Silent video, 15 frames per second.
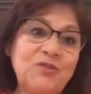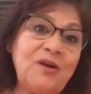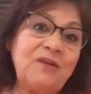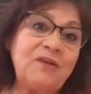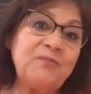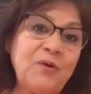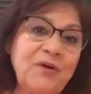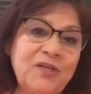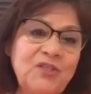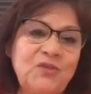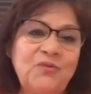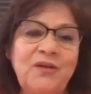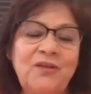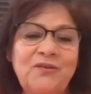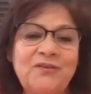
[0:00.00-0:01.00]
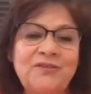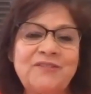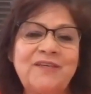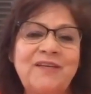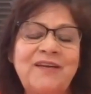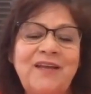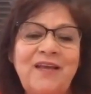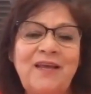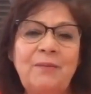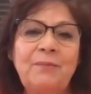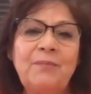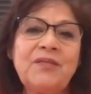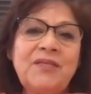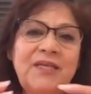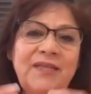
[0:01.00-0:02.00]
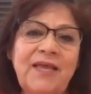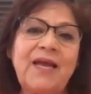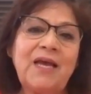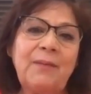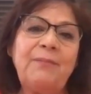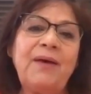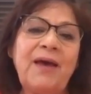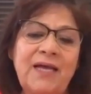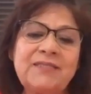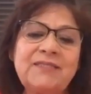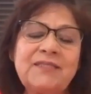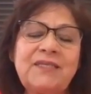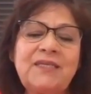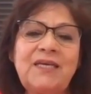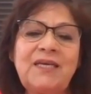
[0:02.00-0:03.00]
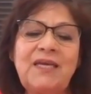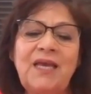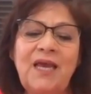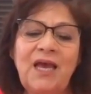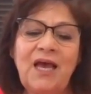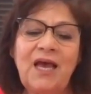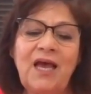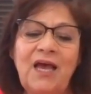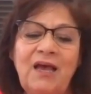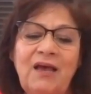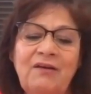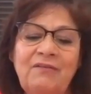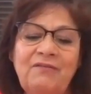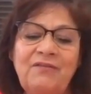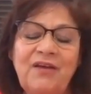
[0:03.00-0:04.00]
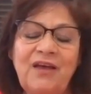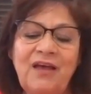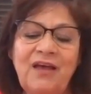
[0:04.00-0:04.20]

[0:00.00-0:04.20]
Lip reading: or I've spoken to others, and building that capacity a